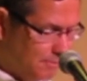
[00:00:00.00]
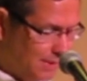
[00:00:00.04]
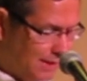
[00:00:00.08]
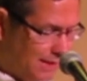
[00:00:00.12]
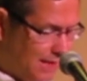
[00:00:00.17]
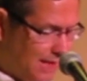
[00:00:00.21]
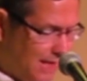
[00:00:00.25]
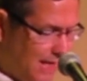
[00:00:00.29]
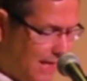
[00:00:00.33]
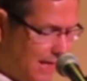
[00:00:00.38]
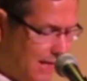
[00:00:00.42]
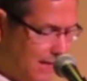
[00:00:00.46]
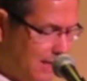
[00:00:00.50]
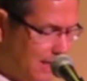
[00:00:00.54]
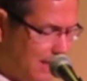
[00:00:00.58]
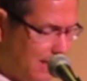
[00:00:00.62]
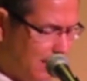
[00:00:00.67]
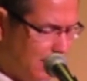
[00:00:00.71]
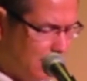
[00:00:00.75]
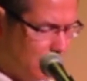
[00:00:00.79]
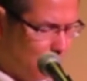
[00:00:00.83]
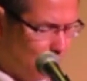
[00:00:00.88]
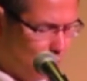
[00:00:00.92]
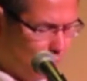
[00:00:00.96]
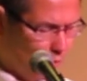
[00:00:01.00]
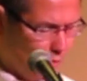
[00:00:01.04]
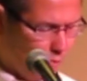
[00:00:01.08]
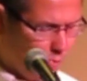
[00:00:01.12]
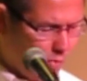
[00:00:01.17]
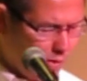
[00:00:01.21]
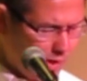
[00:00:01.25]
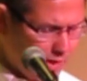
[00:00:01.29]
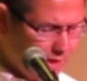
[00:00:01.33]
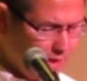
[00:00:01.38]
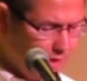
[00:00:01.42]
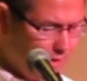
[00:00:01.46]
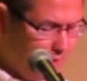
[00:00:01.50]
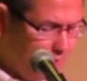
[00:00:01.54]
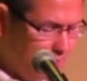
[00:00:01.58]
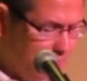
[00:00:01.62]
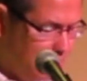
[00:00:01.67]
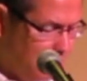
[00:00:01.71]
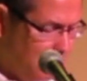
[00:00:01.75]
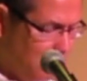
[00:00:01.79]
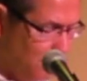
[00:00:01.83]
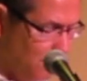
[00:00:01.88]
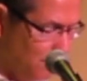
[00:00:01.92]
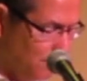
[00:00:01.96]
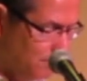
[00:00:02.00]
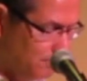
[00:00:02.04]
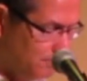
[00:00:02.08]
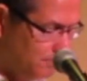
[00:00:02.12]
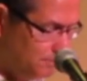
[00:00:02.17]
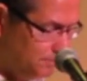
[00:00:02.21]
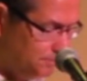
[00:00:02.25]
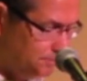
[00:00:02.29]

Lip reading: But then, what did they do?